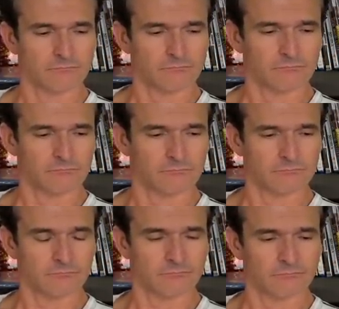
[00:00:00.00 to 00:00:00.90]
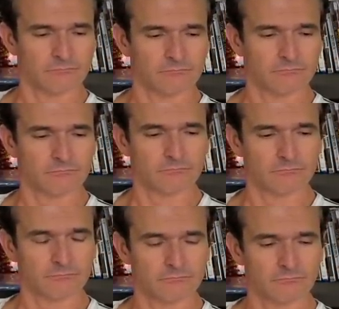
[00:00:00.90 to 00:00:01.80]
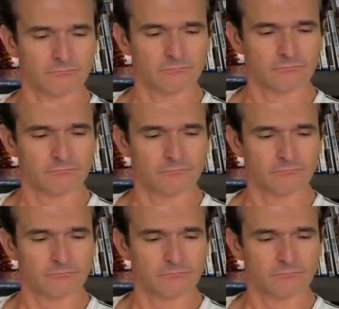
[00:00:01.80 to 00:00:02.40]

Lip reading: This person isn't speaking.